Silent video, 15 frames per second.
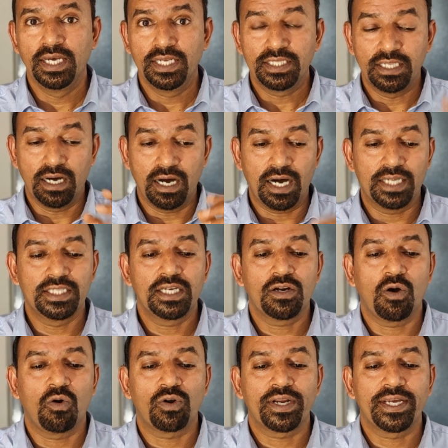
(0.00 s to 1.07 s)
The other
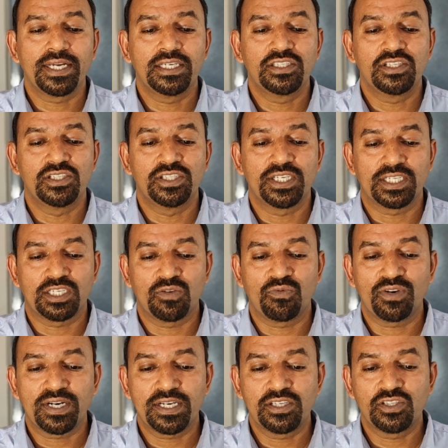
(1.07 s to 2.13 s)
organized sector
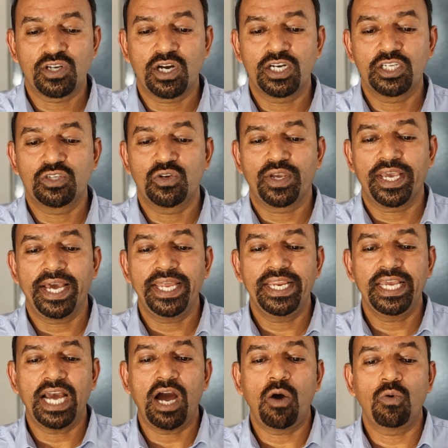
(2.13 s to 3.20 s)
workers had to
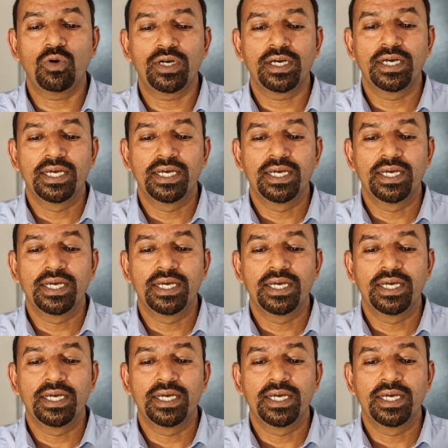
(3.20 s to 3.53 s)
carry out